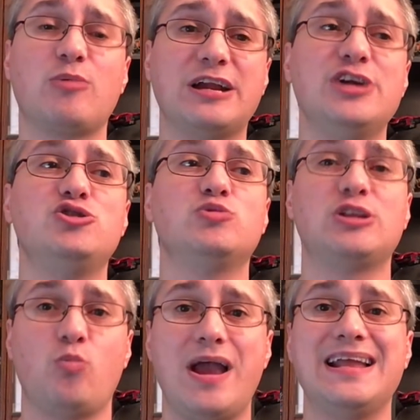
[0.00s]
There were issues with
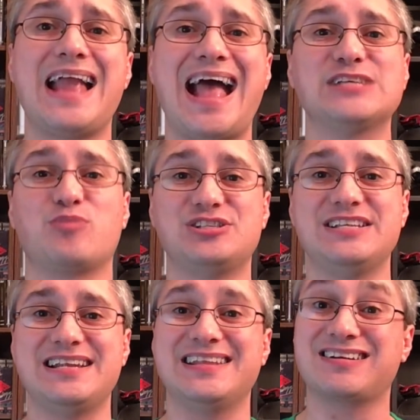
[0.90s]
the wedding as
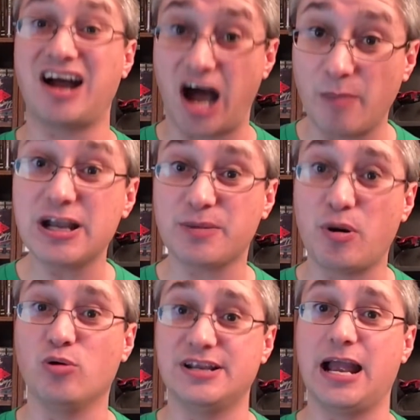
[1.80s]
presented in the comic
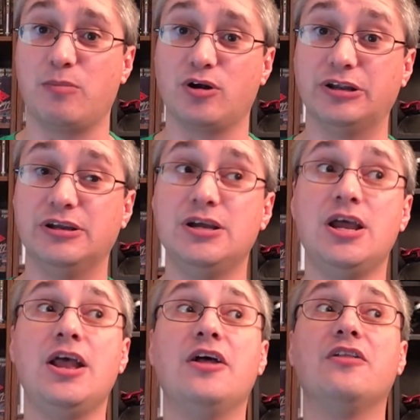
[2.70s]
Poe Dameron
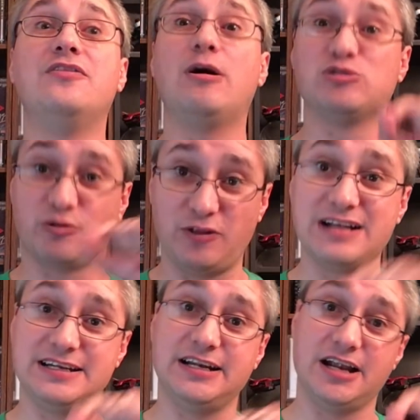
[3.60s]
that was
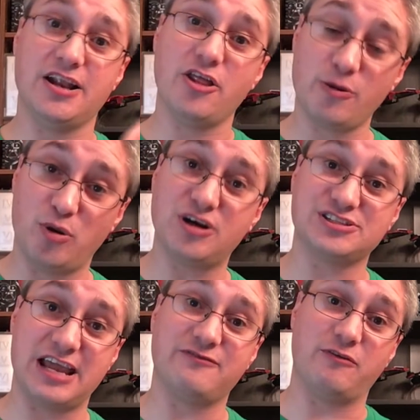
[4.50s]
reflected in another book,
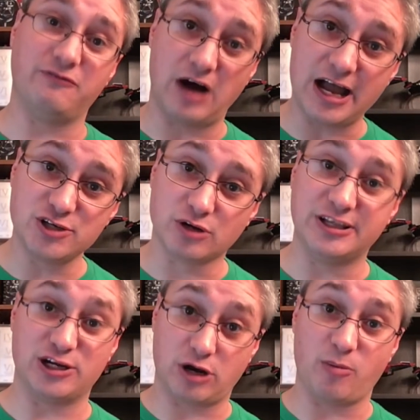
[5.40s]
Escape from
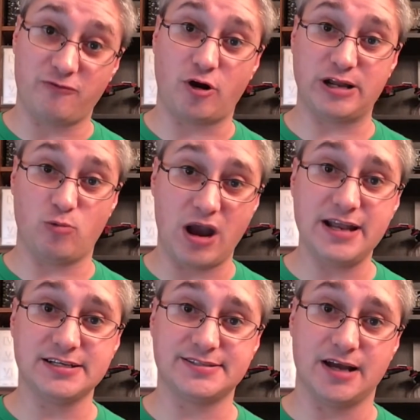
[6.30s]
Vodrin, the incredible farting
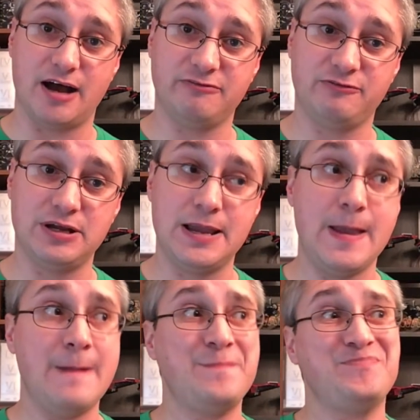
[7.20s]
wedding stuff,
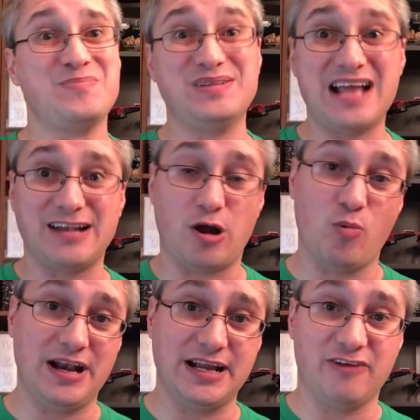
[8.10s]
but not a
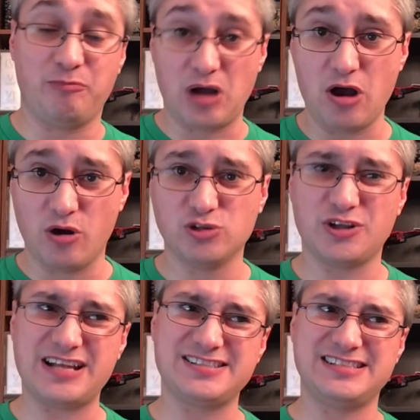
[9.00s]
wedding of Poe,
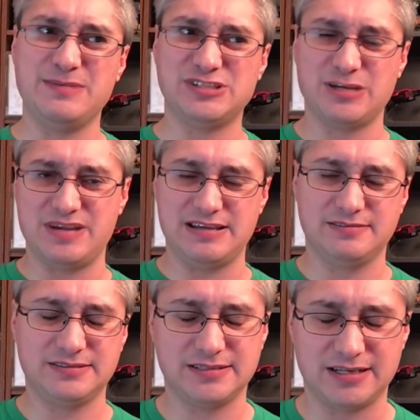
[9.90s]
so that seems to be